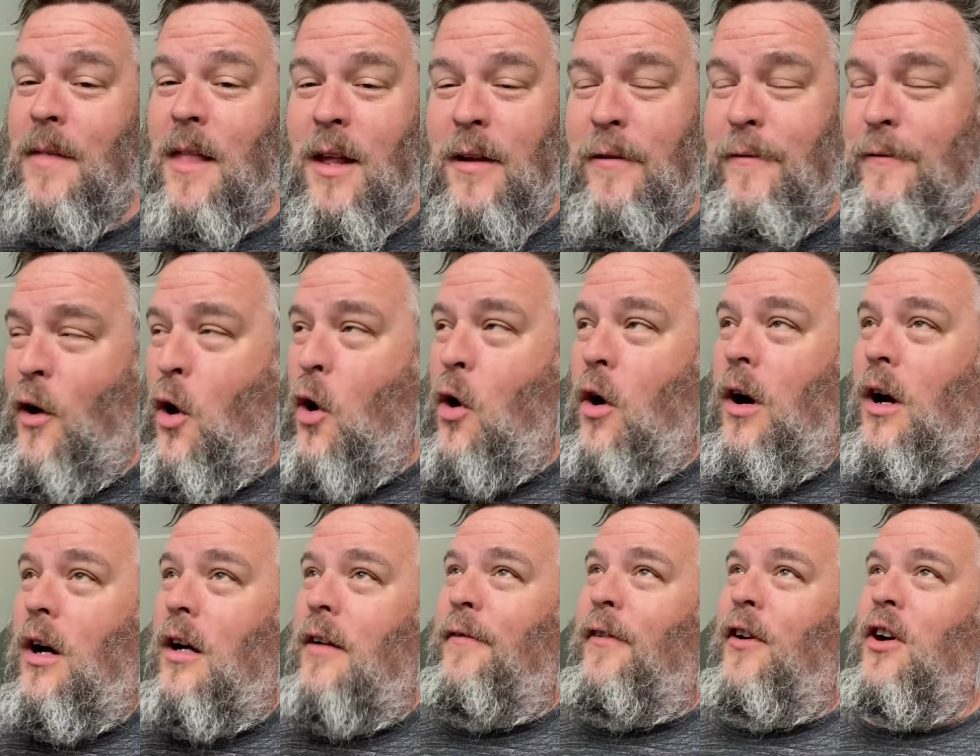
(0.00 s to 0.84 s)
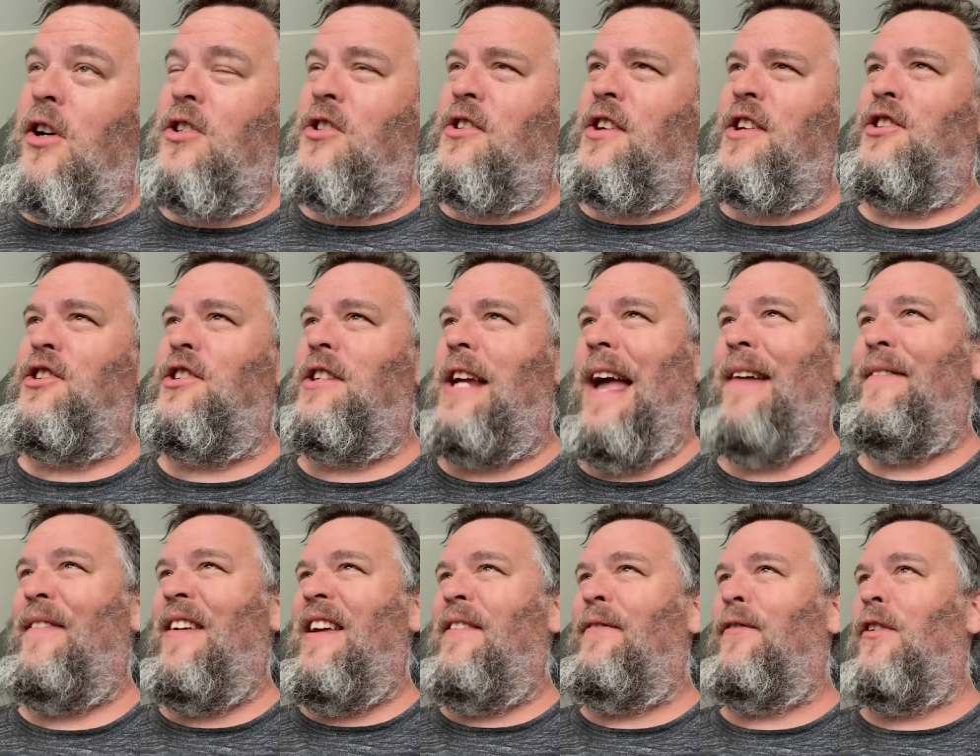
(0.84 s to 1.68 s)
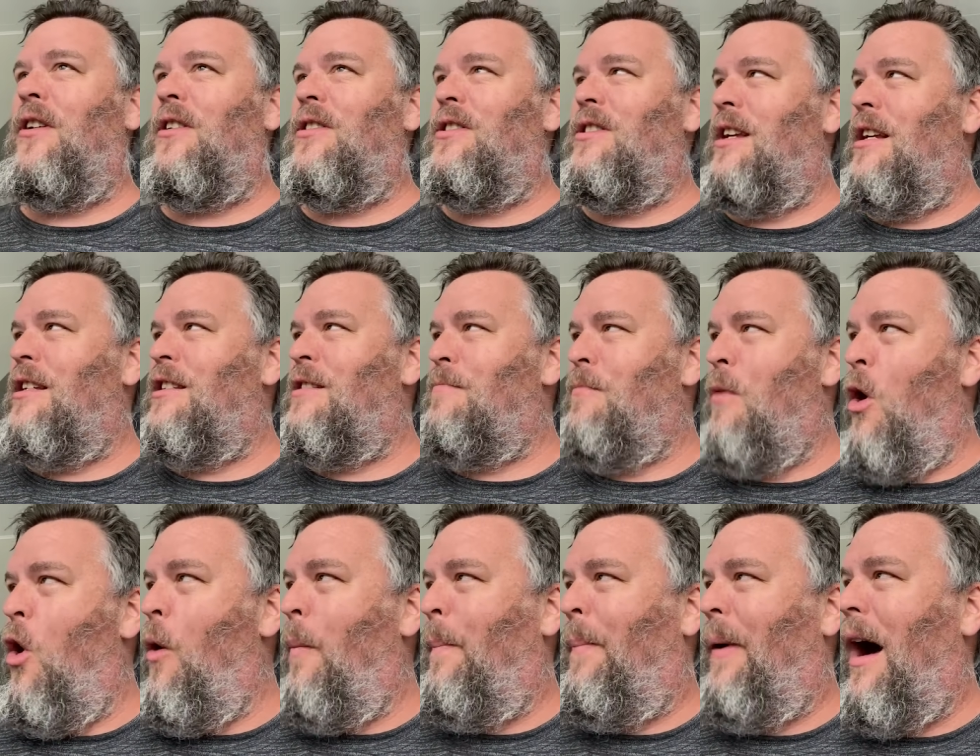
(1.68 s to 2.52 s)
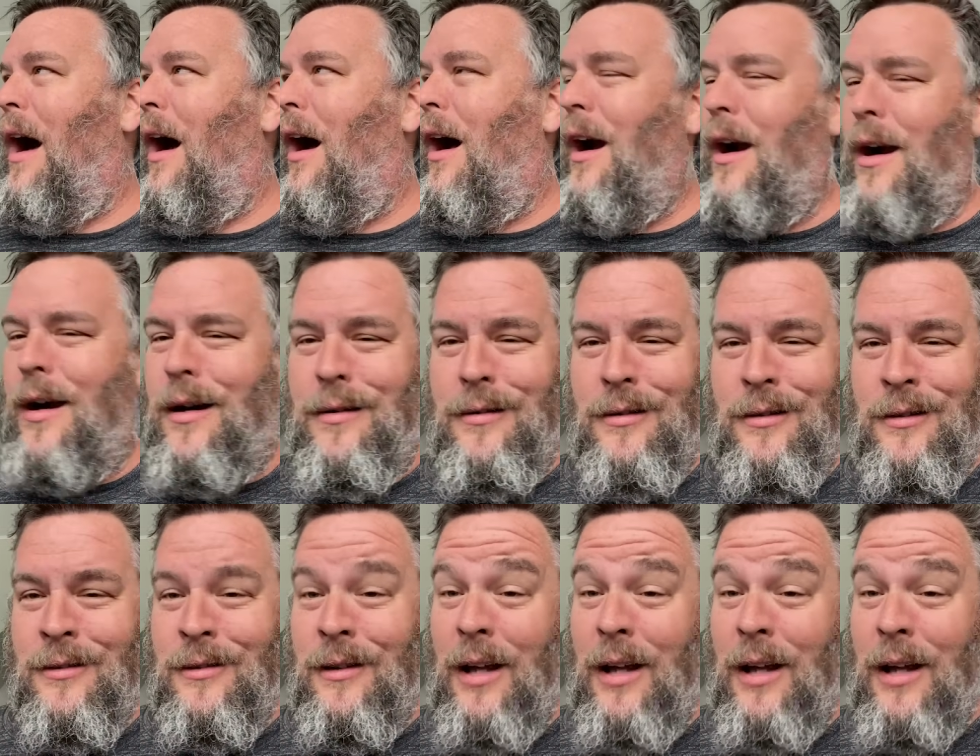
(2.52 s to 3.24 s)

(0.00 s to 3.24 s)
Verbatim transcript: Ford versus Chevy versus Mopar.